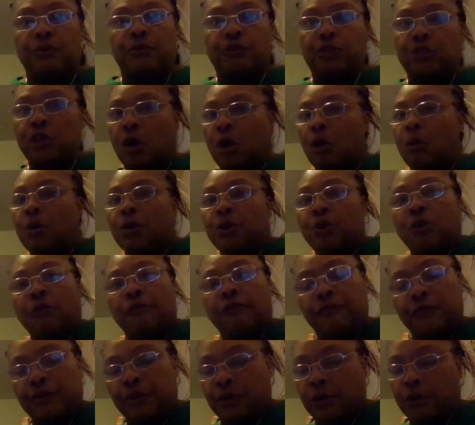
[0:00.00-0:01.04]
toe or your
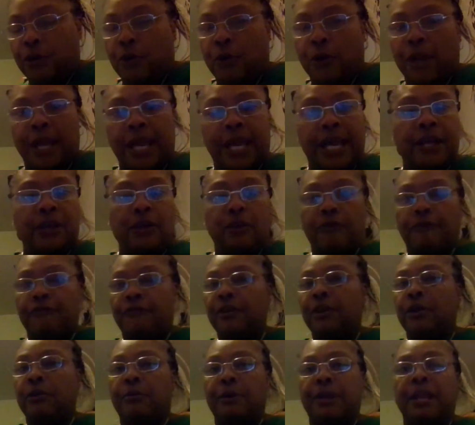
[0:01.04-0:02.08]
foot or your hand, your
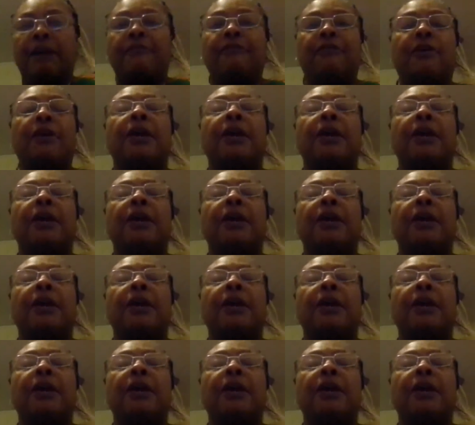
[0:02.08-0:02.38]
finger, whatever.